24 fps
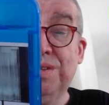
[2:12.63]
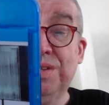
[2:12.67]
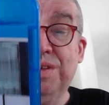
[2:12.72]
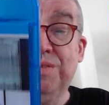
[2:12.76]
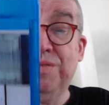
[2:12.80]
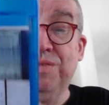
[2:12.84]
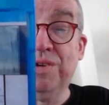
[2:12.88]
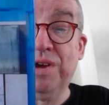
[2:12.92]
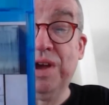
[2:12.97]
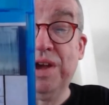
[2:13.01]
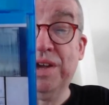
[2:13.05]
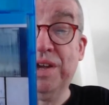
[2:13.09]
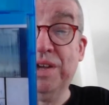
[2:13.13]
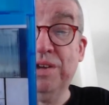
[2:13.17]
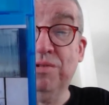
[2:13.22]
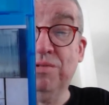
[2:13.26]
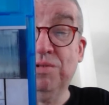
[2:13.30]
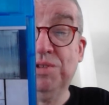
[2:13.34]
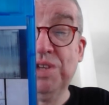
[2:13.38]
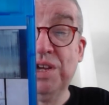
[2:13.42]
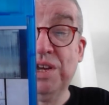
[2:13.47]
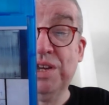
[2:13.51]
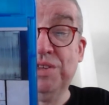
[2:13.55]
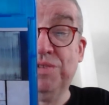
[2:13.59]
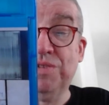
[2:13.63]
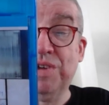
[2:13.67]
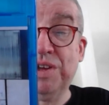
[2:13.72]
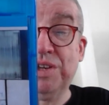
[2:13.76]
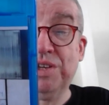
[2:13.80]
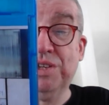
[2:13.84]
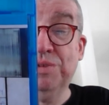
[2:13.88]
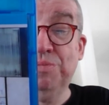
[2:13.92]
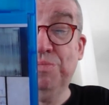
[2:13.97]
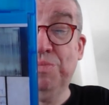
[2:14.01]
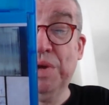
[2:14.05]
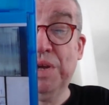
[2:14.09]
If You're Gonna Get a
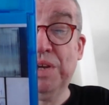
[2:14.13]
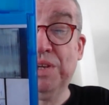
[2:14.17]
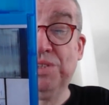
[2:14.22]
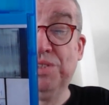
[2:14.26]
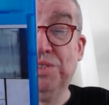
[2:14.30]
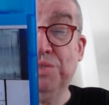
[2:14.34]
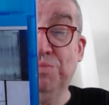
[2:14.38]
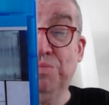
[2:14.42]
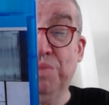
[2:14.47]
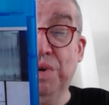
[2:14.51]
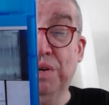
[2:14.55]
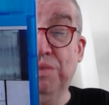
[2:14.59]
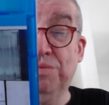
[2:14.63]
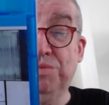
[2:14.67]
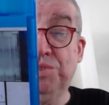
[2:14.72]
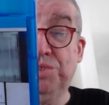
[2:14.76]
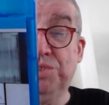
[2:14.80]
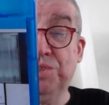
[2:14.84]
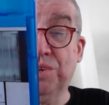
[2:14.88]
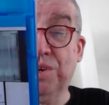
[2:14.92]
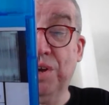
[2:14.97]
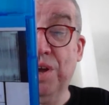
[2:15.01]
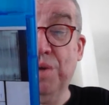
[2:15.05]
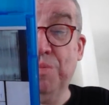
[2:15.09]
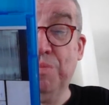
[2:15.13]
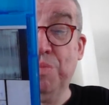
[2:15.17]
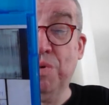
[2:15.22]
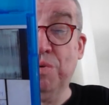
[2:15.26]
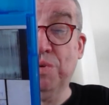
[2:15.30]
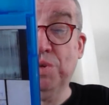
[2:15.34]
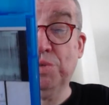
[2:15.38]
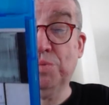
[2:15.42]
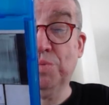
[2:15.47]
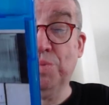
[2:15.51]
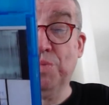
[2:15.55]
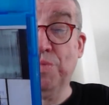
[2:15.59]
Satisfaction, Bitch, and Brown Sugar,
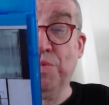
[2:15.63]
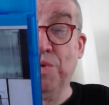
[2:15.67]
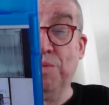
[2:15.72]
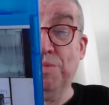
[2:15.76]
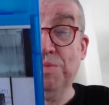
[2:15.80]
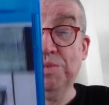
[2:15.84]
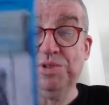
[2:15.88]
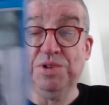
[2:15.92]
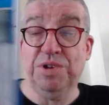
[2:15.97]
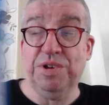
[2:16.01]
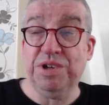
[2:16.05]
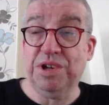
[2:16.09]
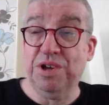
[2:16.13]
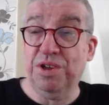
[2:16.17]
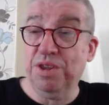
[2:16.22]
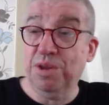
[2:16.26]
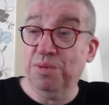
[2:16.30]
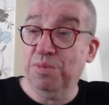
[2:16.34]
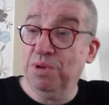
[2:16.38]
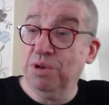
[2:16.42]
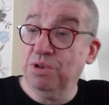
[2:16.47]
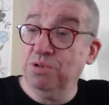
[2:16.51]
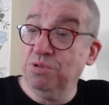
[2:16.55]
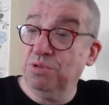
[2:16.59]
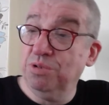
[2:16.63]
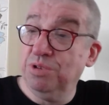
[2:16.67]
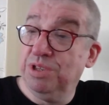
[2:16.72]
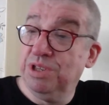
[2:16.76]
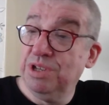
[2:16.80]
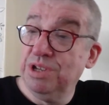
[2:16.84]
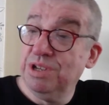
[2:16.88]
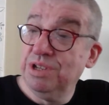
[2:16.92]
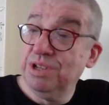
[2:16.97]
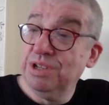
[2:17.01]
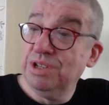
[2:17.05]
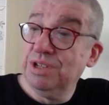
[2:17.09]
Bonus Performance, I Got the Blues.
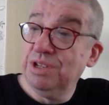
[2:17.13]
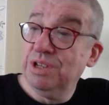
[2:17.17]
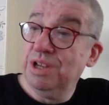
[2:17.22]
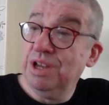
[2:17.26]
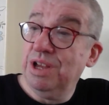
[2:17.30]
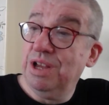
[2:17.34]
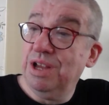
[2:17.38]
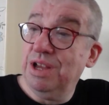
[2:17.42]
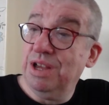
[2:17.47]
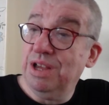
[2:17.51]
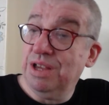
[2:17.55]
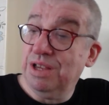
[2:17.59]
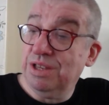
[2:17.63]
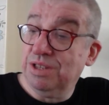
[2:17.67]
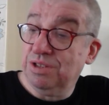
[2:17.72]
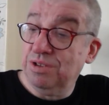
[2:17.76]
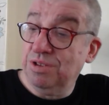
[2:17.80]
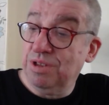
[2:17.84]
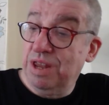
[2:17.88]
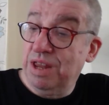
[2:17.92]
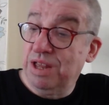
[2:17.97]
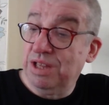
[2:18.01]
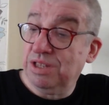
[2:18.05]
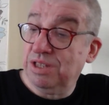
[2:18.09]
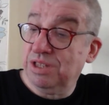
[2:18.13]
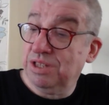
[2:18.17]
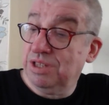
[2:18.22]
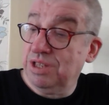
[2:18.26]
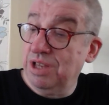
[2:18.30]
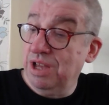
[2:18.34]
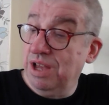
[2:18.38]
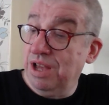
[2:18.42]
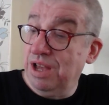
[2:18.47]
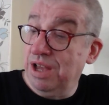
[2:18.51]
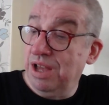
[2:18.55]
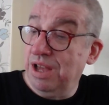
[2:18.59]
So that's
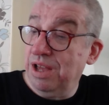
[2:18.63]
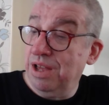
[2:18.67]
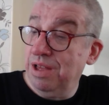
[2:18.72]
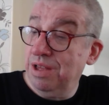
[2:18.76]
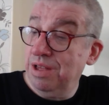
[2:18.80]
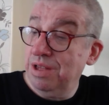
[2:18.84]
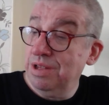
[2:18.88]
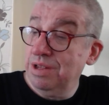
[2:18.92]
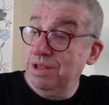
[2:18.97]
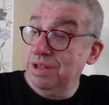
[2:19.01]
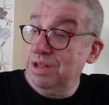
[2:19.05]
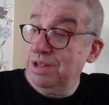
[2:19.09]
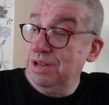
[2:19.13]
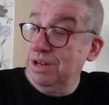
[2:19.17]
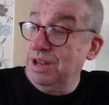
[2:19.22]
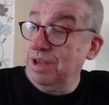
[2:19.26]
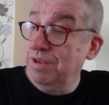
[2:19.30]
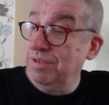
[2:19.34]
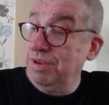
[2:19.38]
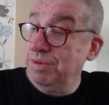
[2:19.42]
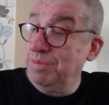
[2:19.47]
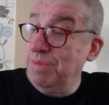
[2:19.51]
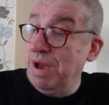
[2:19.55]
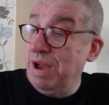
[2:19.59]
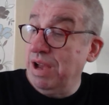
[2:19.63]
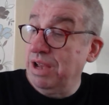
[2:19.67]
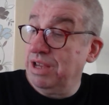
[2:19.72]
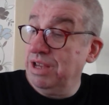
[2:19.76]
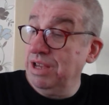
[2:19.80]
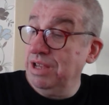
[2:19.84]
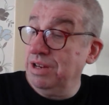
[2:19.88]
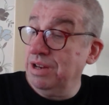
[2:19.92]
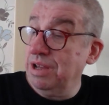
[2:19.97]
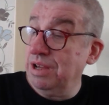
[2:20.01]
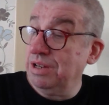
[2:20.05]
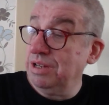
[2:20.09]
Live at the
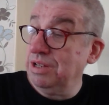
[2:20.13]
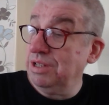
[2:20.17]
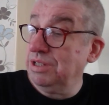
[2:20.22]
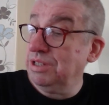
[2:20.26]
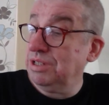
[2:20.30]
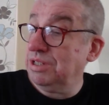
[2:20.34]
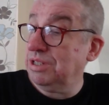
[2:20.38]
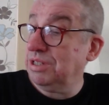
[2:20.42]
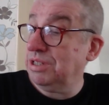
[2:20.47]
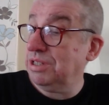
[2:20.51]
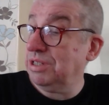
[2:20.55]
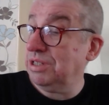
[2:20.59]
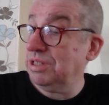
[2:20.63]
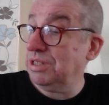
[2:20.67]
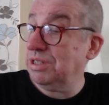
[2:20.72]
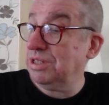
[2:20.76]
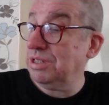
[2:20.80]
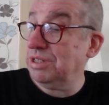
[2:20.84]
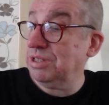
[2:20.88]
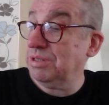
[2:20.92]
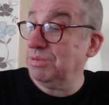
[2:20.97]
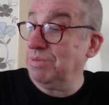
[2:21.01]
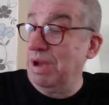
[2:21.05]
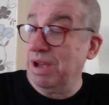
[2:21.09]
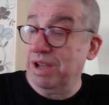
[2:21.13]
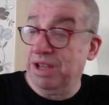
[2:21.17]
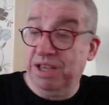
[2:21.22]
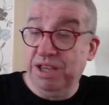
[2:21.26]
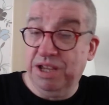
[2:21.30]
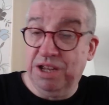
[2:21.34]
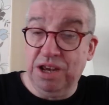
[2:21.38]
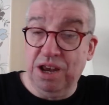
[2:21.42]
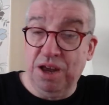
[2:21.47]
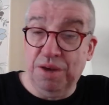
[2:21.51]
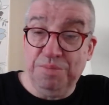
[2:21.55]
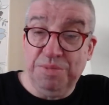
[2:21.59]
Marquee Club
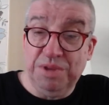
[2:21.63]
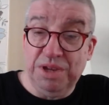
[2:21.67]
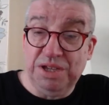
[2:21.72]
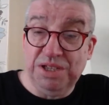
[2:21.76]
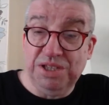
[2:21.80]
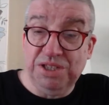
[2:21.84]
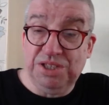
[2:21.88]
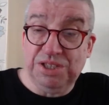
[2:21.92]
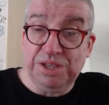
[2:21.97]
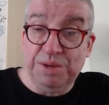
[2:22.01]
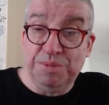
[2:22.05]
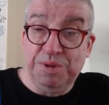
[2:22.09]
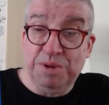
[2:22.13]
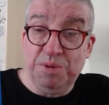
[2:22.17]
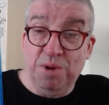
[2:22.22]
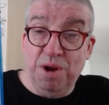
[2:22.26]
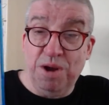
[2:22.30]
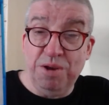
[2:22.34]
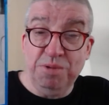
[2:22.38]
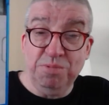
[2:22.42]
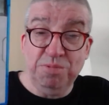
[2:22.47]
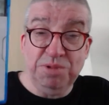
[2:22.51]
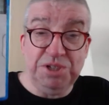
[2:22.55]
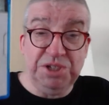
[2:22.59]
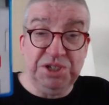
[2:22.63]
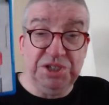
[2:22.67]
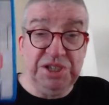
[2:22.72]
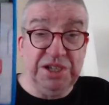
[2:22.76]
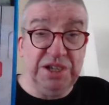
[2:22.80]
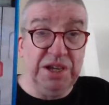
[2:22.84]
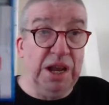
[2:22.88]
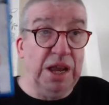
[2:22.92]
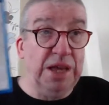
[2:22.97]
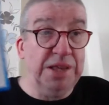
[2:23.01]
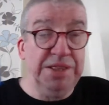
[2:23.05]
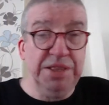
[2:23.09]
1971, which is
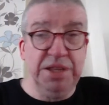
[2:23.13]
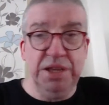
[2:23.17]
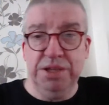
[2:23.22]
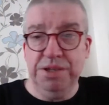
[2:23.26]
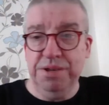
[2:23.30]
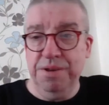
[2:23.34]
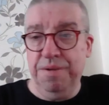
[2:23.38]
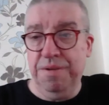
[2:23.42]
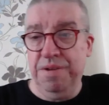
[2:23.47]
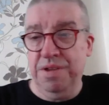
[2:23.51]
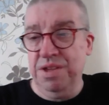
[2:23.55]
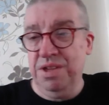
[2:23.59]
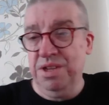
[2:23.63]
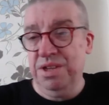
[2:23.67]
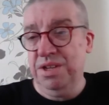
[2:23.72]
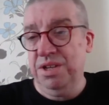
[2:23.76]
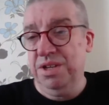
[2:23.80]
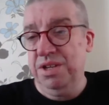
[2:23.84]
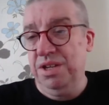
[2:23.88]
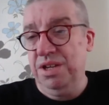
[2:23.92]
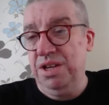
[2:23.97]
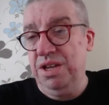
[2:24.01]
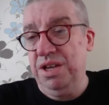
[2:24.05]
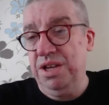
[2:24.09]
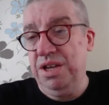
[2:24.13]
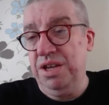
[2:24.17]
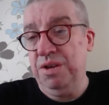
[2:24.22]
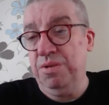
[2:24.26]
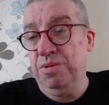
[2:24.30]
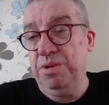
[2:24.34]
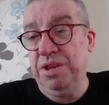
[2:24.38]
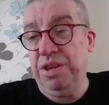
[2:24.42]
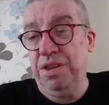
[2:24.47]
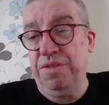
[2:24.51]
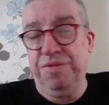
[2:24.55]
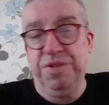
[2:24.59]
in London,
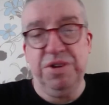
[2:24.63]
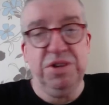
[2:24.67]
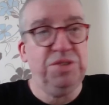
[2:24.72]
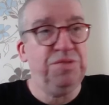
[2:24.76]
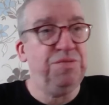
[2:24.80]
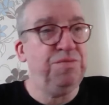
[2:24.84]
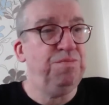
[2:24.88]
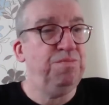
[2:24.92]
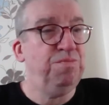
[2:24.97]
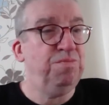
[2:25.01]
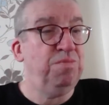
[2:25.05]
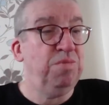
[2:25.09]
one of the first